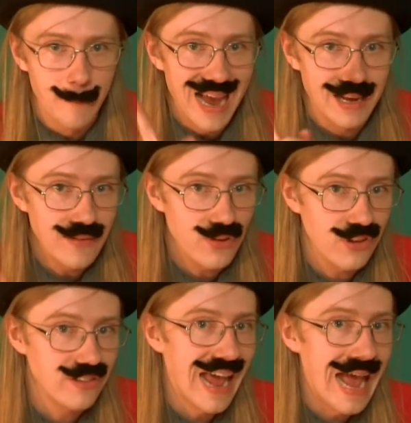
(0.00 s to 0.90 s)

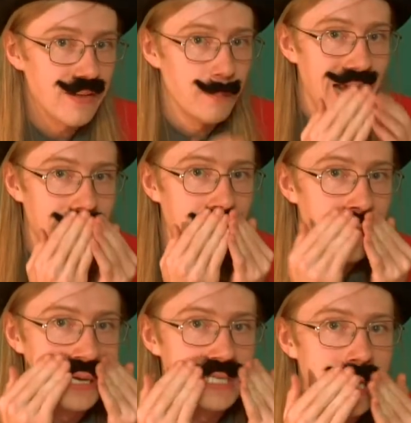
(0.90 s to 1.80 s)
magnificent and
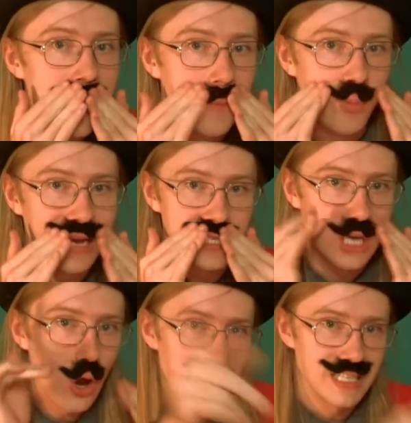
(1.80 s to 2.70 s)
magnanimous
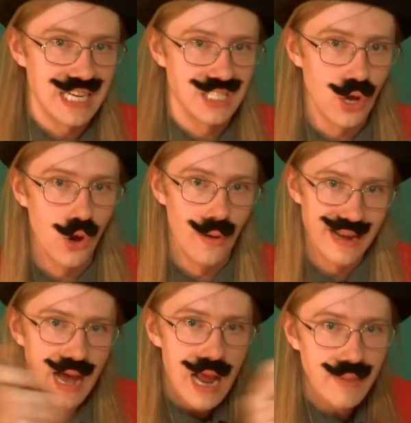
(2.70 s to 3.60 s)
Presto Majesco,
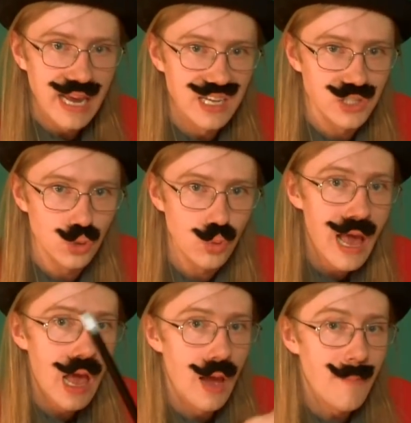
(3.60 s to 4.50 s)
and I'm here to
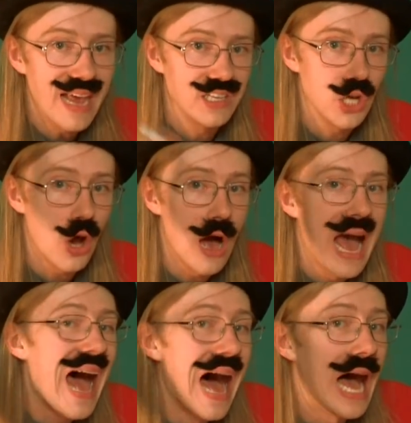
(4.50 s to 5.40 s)
amaze
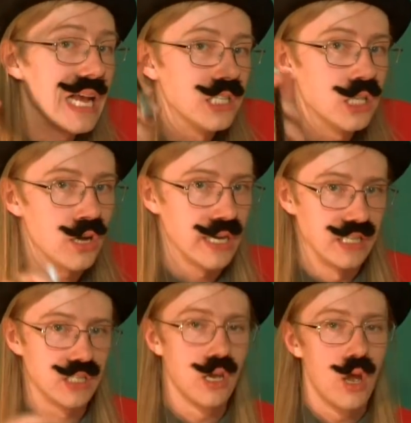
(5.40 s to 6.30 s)
your eye
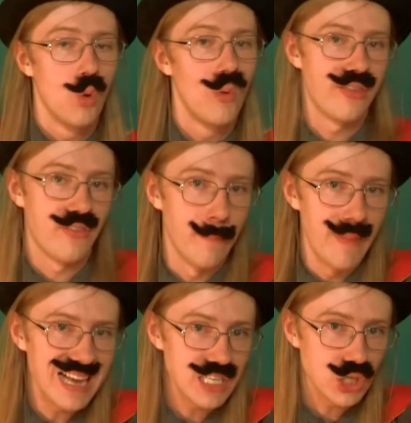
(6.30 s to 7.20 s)
sockets with some
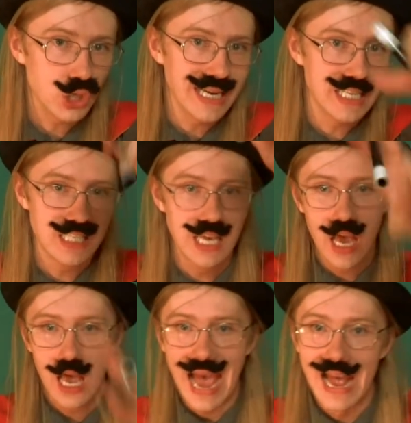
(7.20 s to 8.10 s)
magic tricks
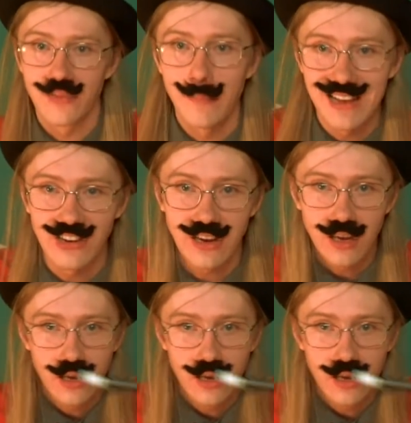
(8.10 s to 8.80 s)
and magic.